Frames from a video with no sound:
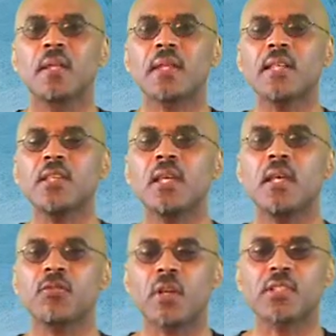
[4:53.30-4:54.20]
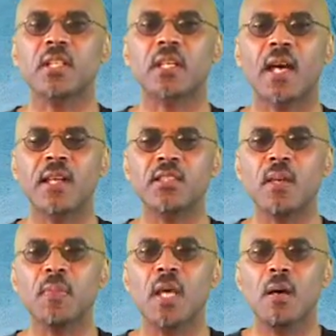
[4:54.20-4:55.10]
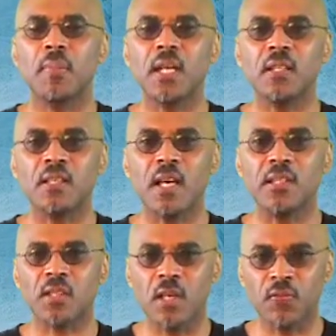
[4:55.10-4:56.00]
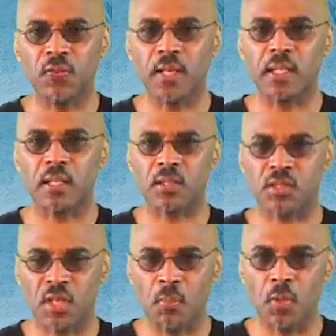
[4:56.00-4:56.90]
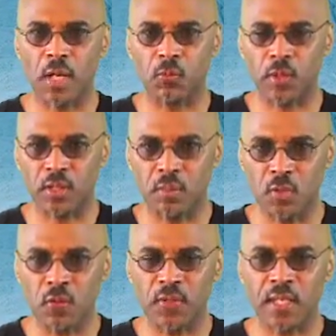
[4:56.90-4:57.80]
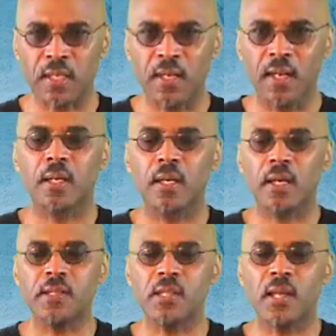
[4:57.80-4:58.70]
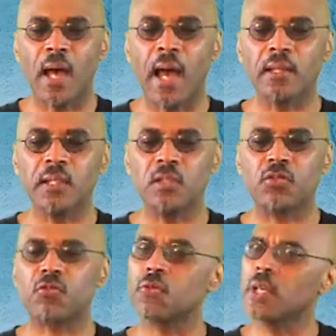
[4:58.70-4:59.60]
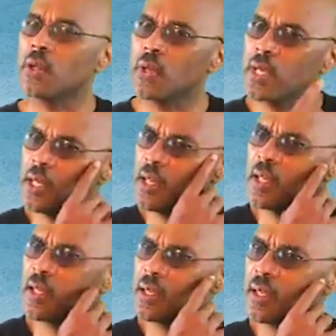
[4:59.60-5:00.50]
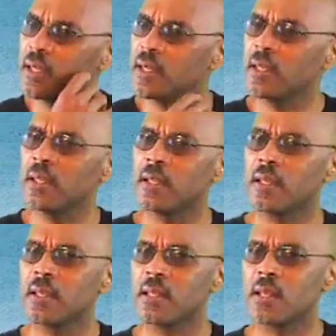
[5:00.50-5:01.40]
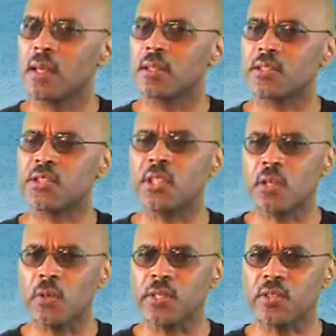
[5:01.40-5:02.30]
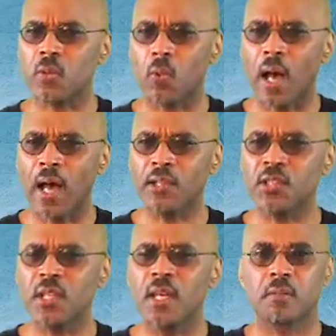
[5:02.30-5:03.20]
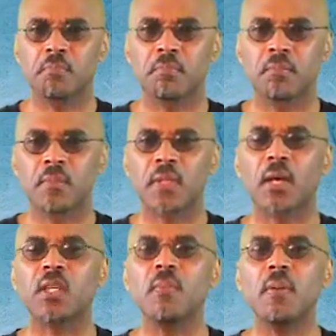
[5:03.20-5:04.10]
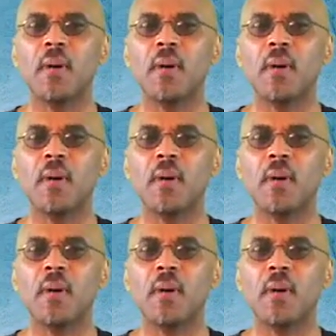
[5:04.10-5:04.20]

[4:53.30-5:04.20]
That's an interesting concept, but it does conflict somewhat with the movie. It's an oddly dreary series to watch. Now keep in